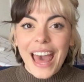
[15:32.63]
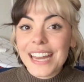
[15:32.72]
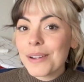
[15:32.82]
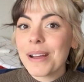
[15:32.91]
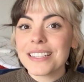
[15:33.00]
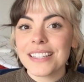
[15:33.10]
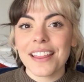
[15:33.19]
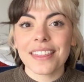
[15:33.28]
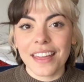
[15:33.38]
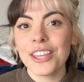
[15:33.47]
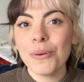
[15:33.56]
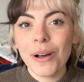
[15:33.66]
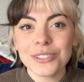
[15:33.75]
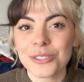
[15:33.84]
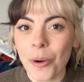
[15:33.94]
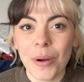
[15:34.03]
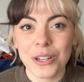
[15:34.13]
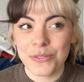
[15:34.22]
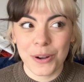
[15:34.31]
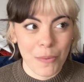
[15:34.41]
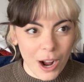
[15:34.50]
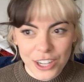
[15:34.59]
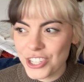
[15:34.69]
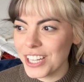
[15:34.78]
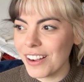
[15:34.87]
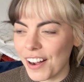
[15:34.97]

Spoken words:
Anyways, thank you all so much for watching.